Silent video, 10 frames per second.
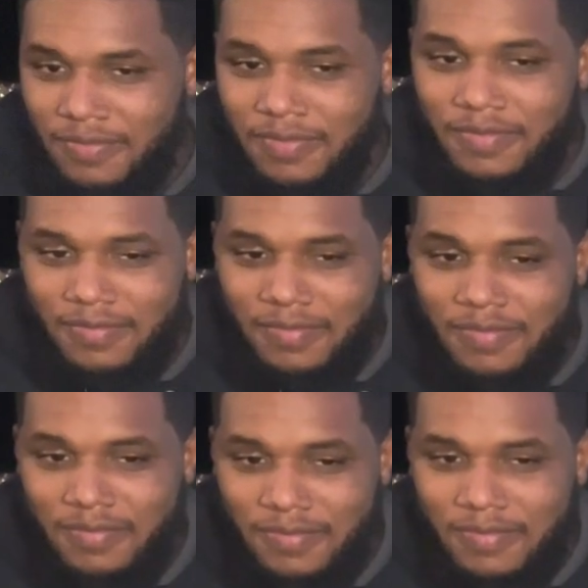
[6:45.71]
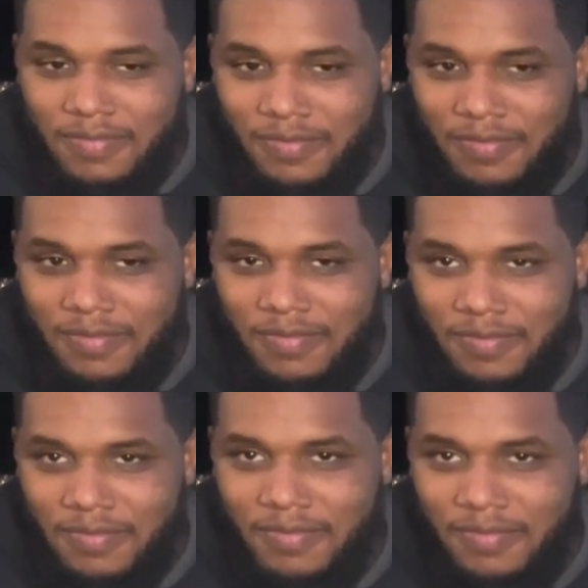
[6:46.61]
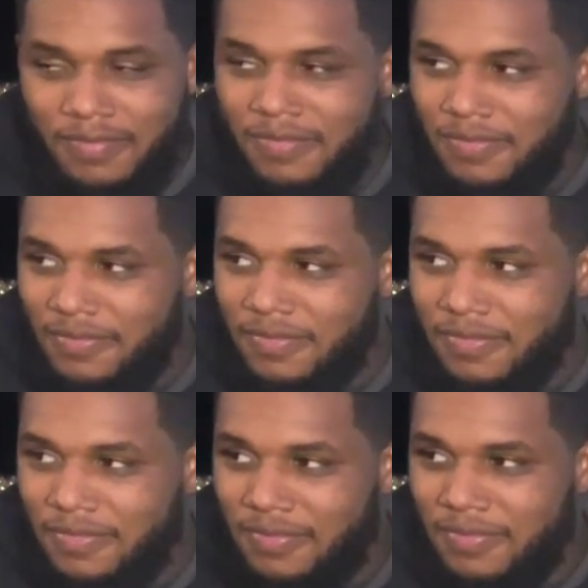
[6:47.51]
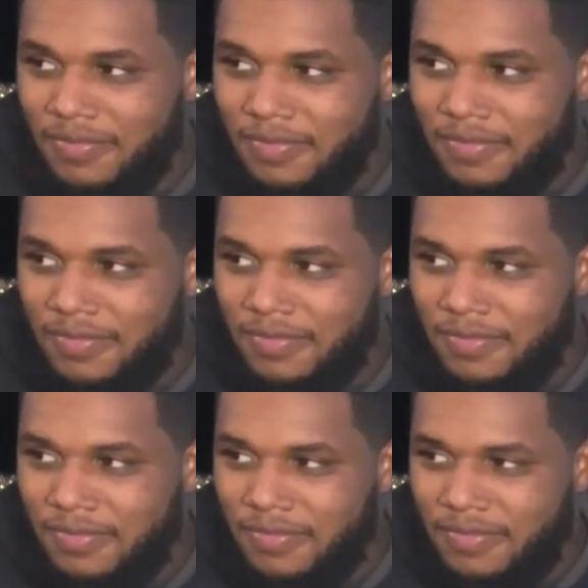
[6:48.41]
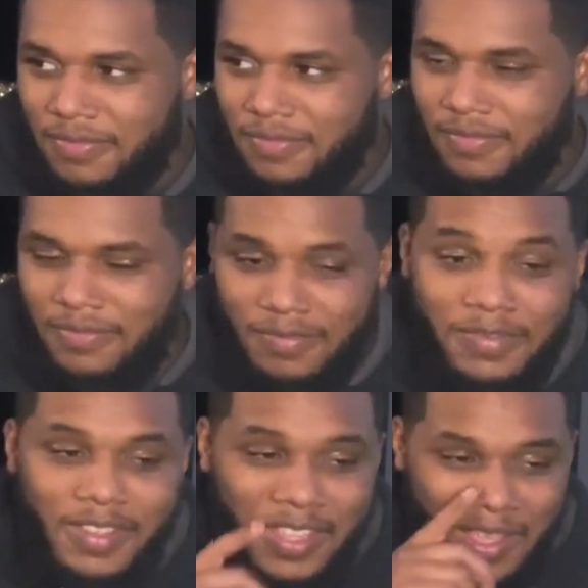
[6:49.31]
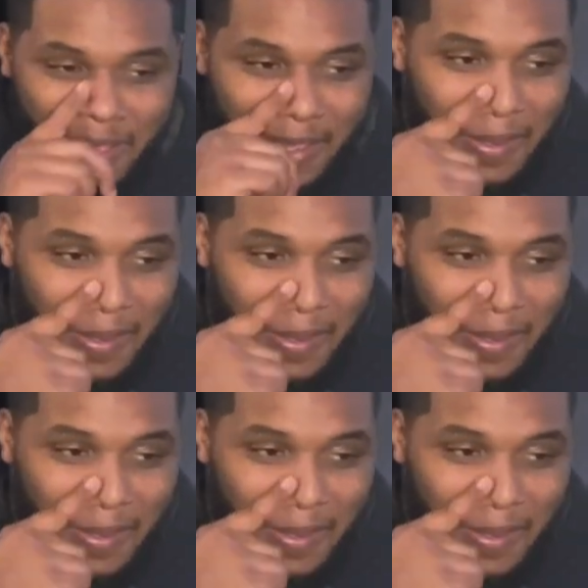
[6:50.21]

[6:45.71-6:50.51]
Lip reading: This person isn't speaking.